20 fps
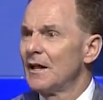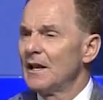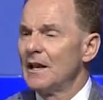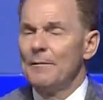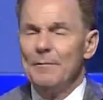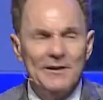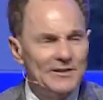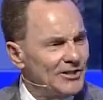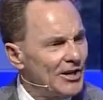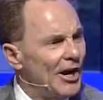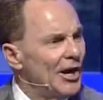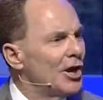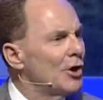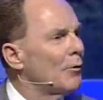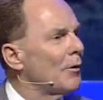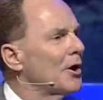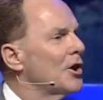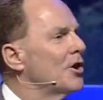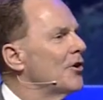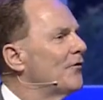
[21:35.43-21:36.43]
Let me tell you
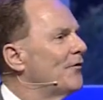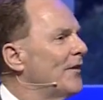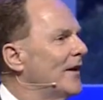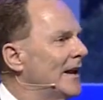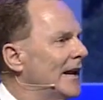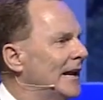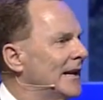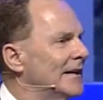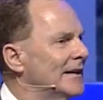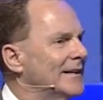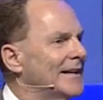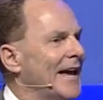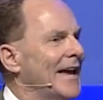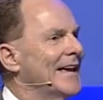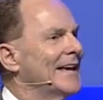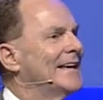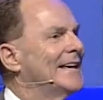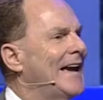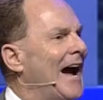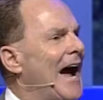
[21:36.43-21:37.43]
where you fit in
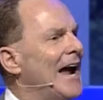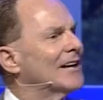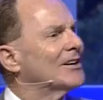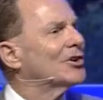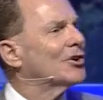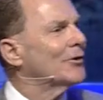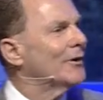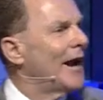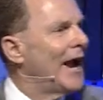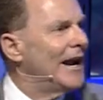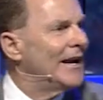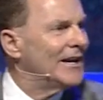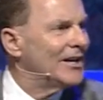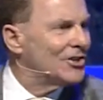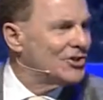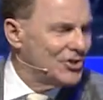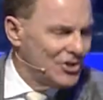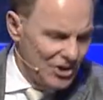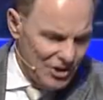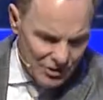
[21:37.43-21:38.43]
today. God
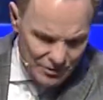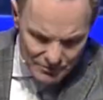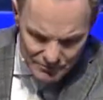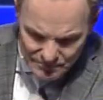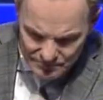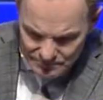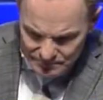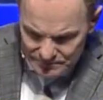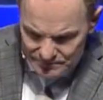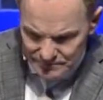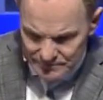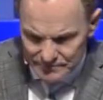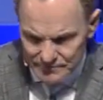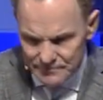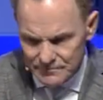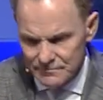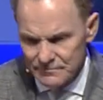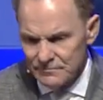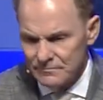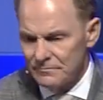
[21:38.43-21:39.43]
created you.
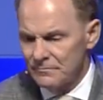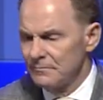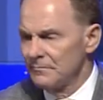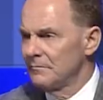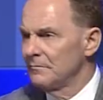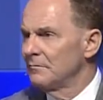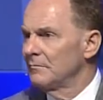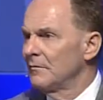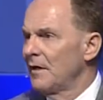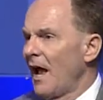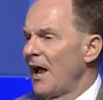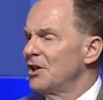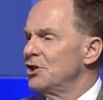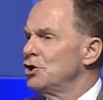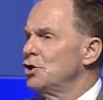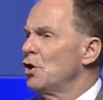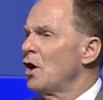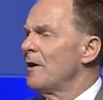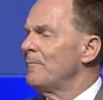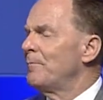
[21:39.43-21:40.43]
And
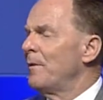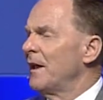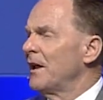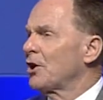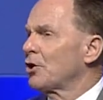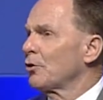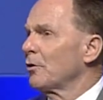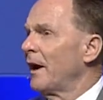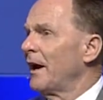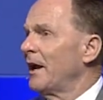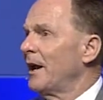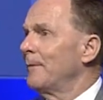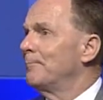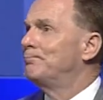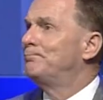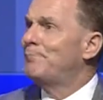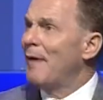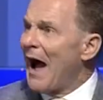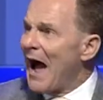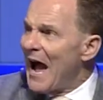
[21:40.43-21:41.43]
you have been
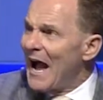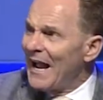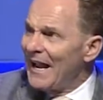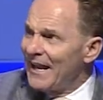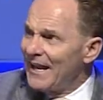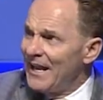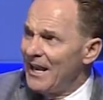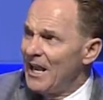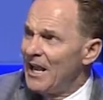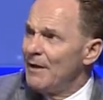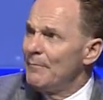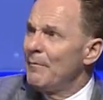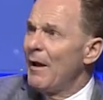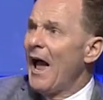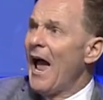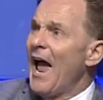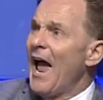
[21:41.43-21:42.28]
created by Him